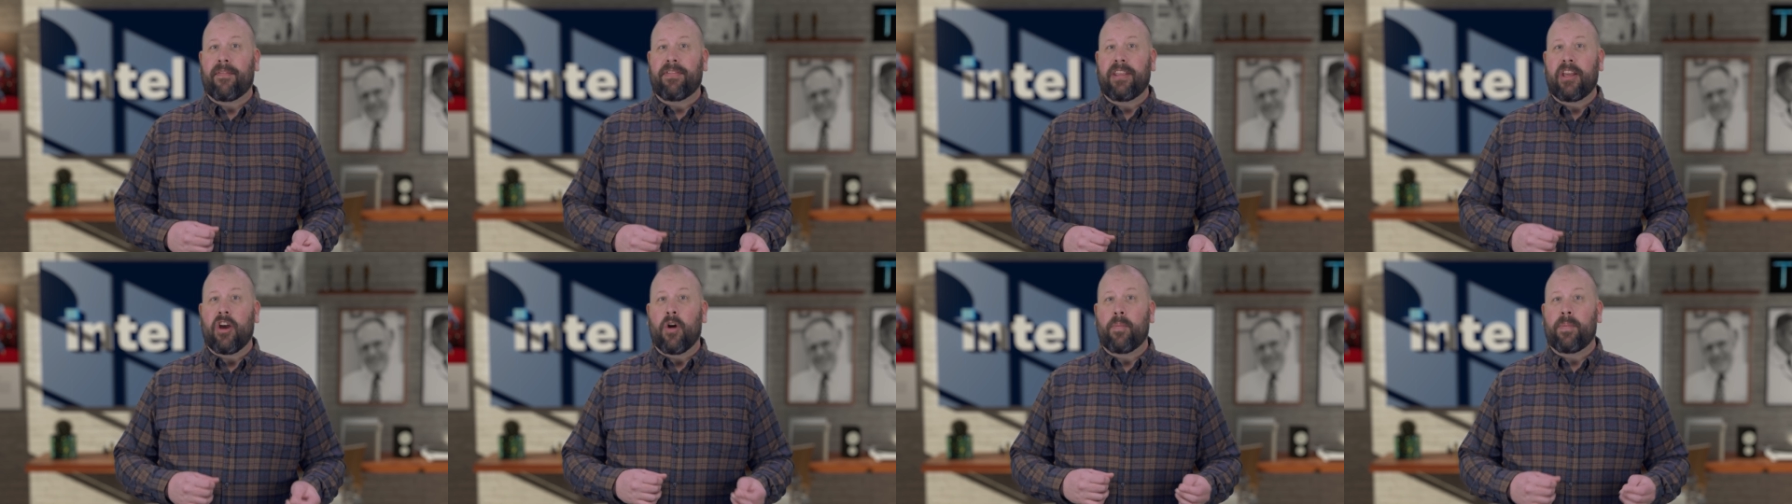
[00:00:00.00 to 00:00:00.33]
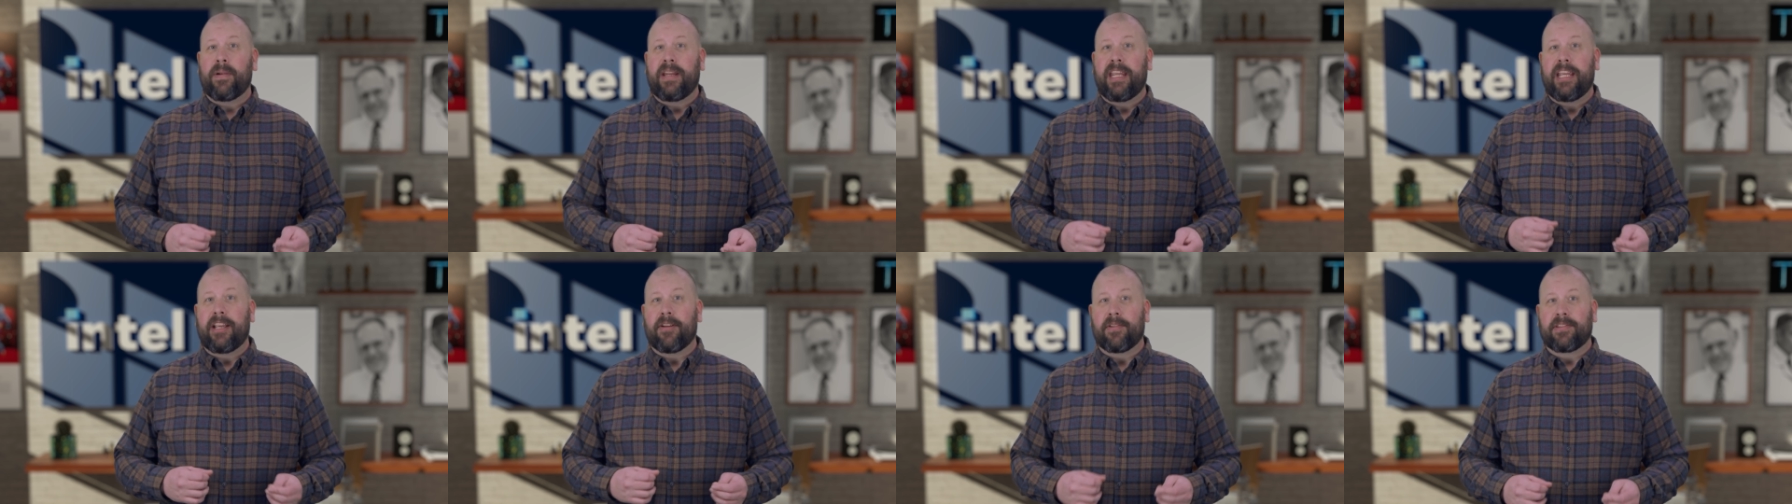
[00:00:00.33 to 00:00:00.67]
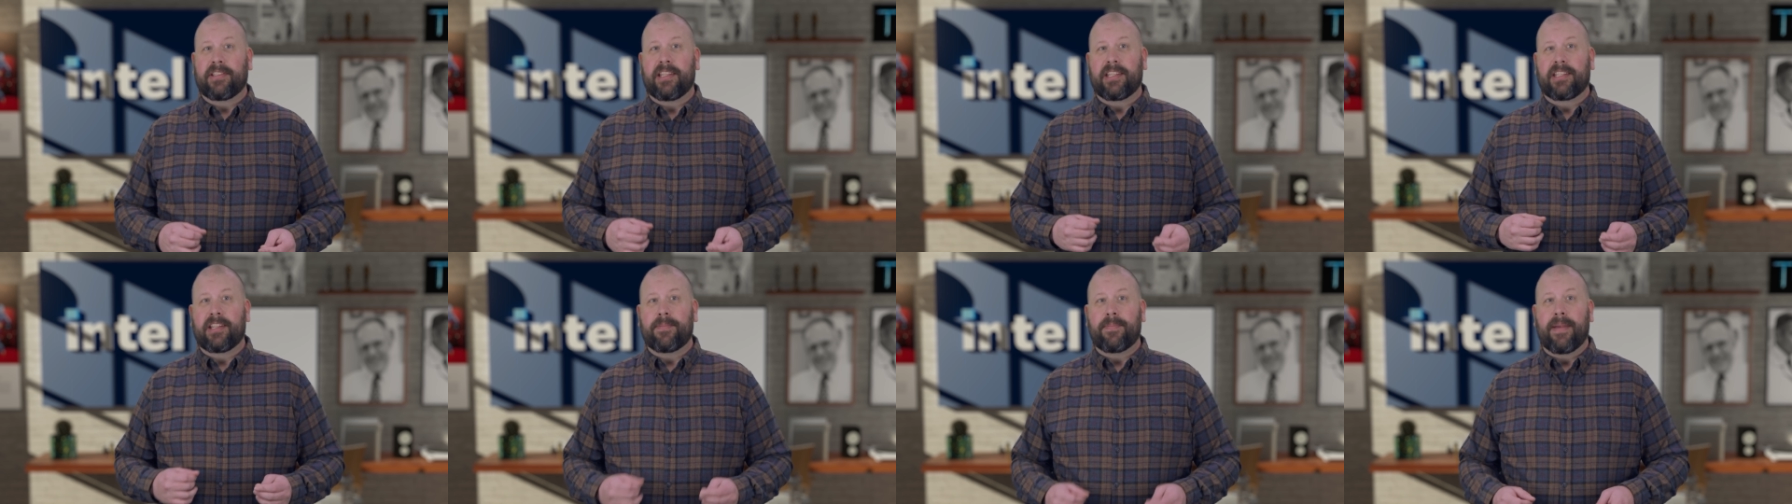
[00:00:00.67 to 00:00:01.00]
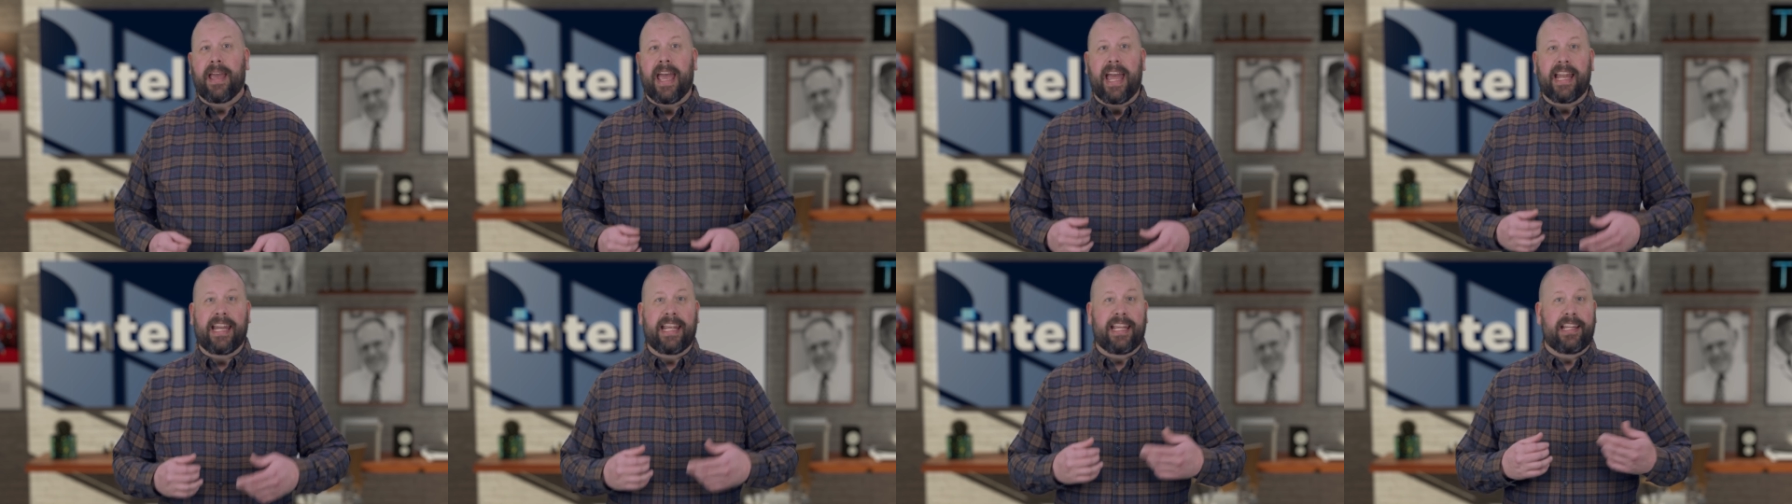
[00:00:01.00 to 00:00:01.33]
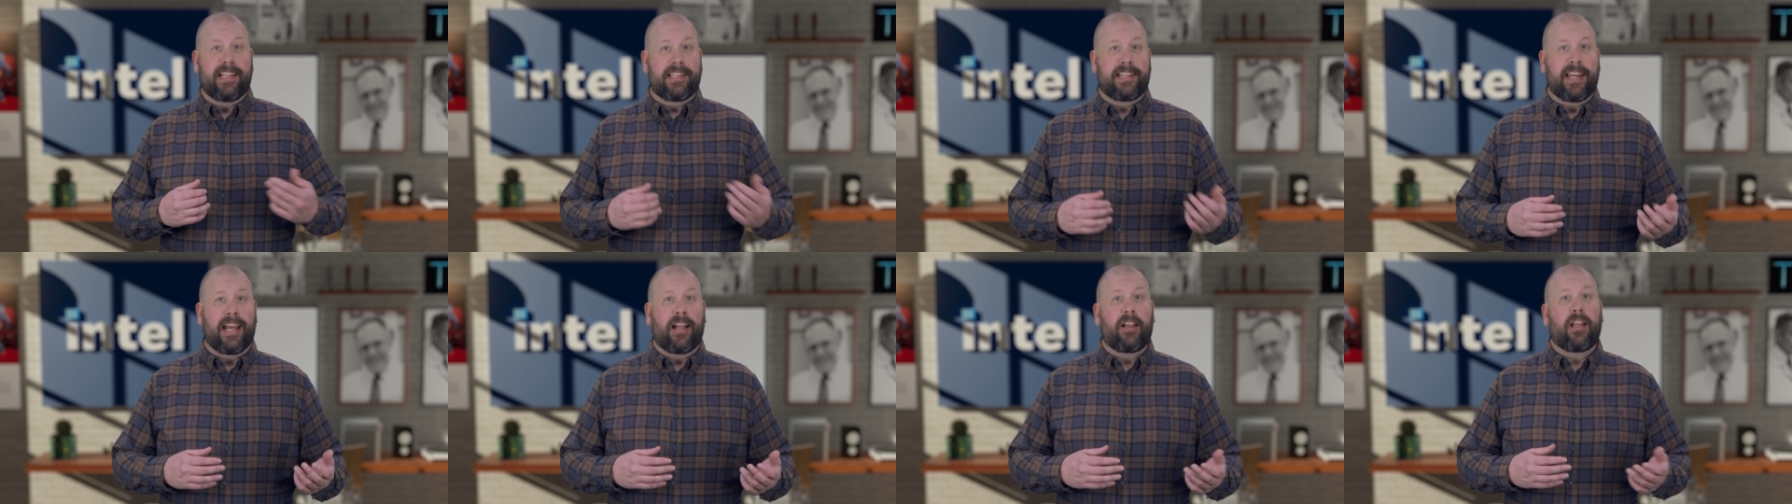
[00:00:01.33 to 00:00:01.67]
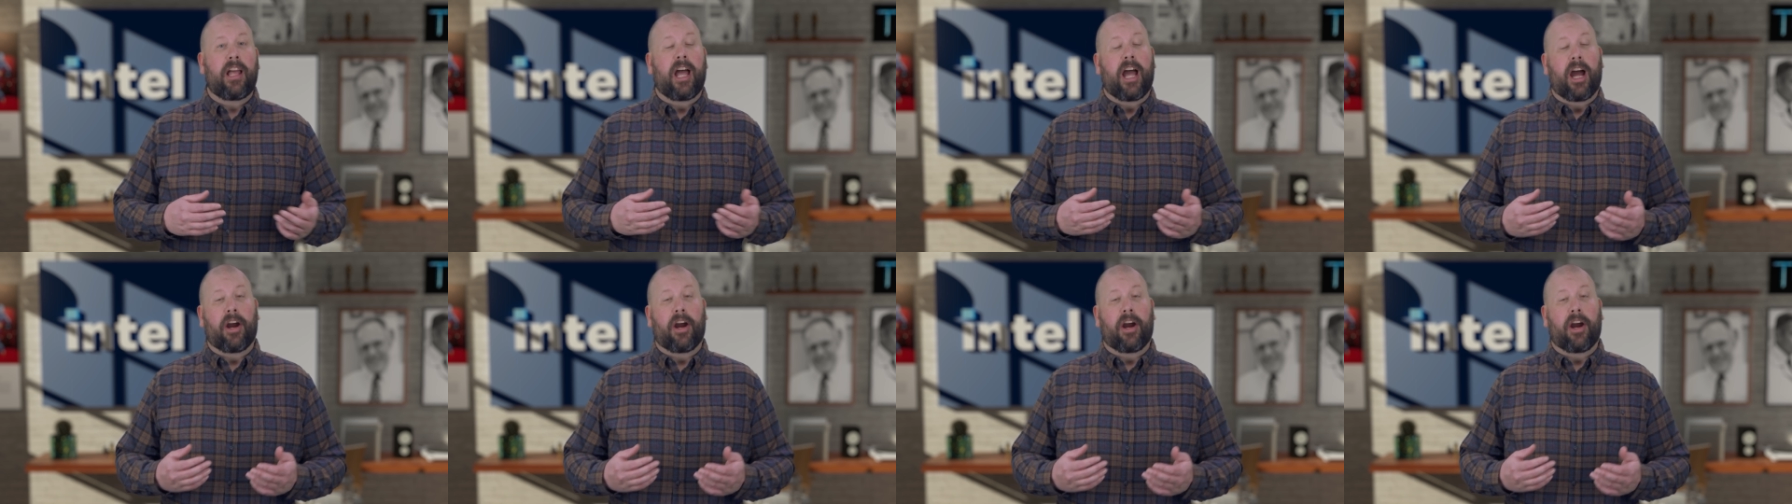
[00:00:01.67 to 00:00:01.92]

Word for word: of the Open Ecosystem at Intel,